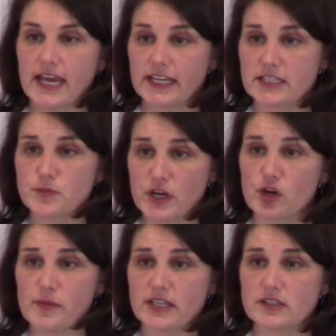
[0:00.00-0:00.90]

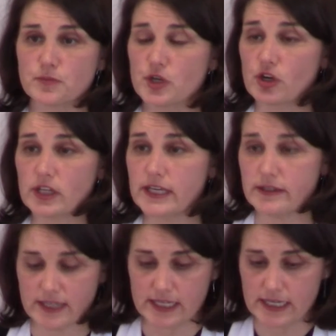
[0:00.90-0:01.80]
experiments
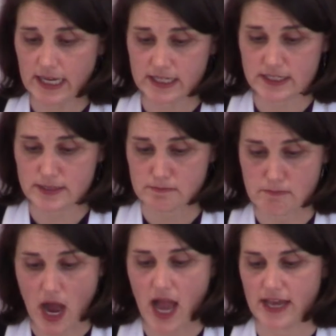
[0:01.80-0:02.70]
purely in his
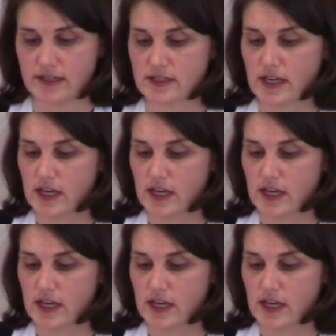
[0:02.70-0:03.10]
mind,